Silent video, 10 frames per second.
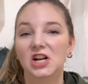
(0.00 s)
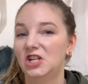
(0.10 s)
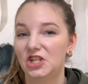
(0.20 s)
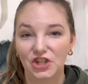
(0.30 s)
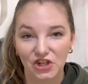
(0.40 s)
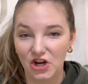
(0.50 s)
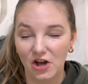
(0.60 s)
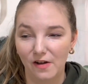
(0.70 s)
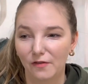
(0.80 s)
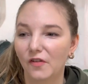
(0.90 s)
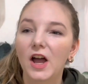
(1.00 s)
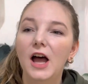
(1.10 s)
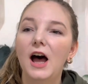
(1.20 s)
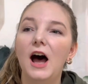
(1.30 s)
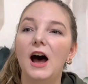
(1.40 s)
stuff,
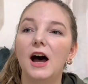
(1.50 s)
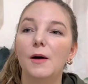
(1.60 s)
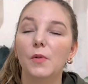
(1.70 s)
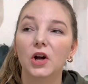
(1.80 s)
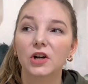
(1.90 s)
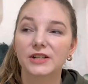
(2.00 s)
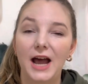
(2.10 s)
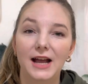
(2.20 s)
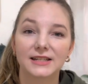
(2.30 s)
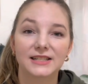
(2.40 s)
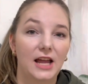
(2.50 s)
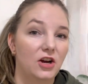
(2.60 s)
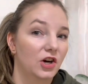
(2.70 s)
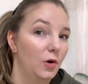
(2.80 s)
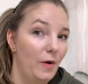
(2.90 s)
her dad sent
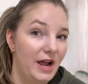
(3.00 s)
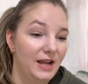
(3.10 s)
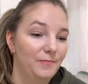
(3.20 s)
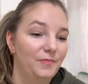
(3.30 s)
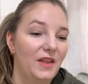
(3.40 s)
her away,